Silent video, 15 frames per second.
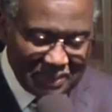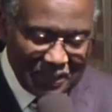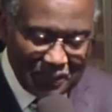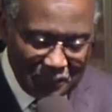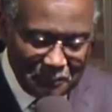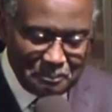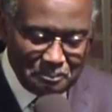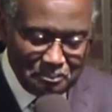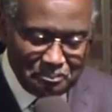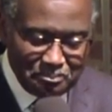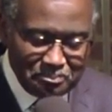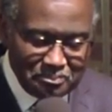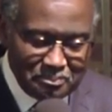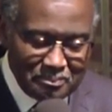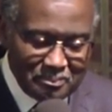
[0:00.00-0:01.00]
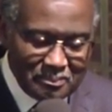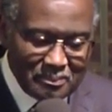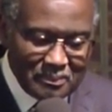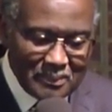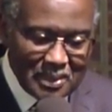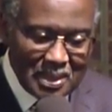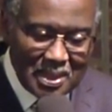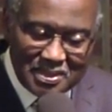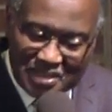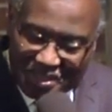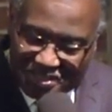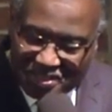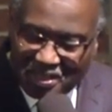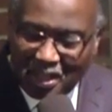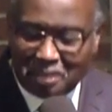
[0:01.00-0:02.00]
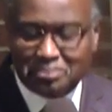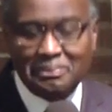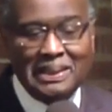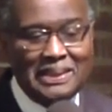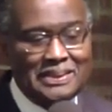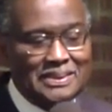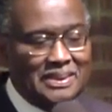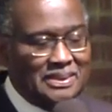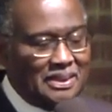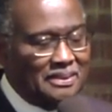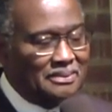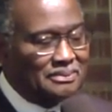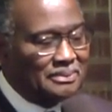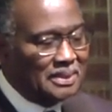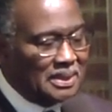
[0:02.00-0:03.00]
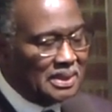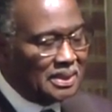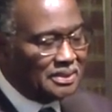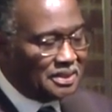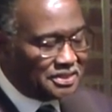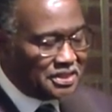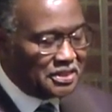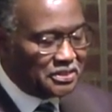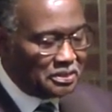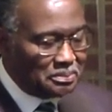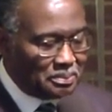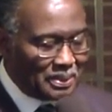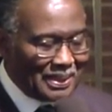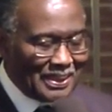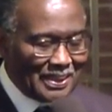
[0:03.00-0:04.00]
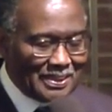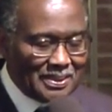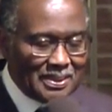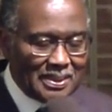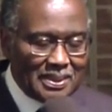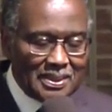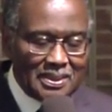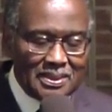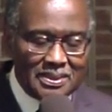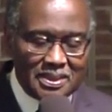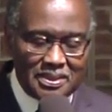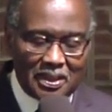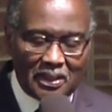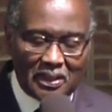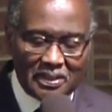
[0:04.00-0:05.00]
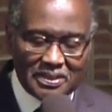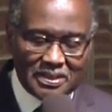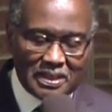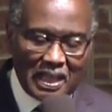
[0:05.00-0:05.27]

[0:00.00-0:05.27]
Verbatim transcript: me. He says, not me to give the children bread to dogs.